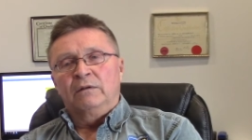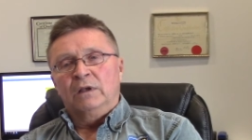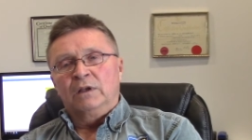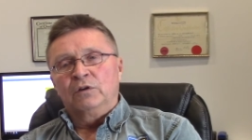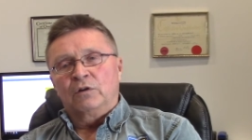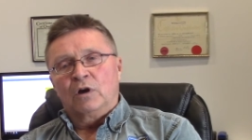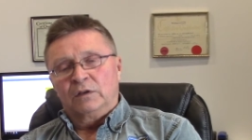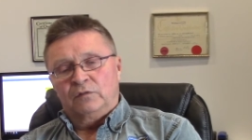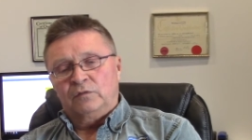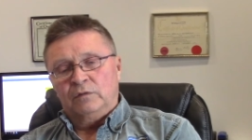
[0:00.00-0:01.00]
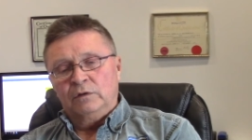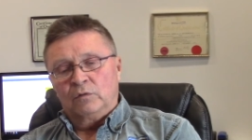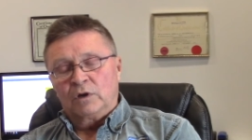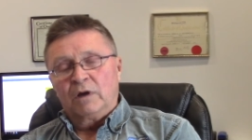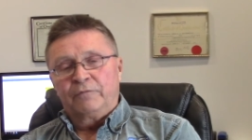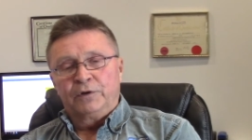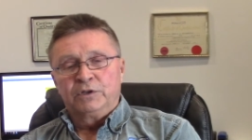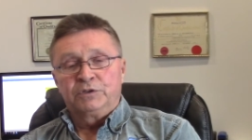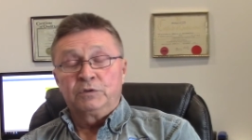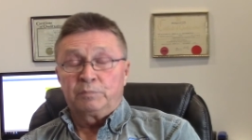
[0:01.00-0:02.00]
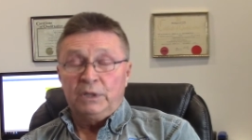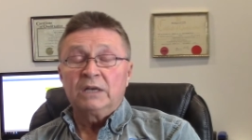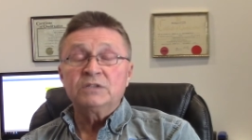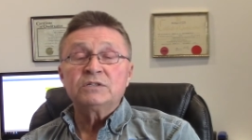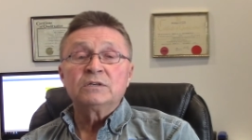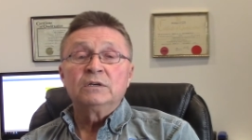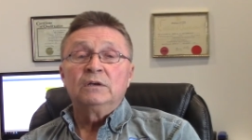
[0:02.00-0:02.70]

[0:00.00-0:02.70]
and you cause you know comfort issues plus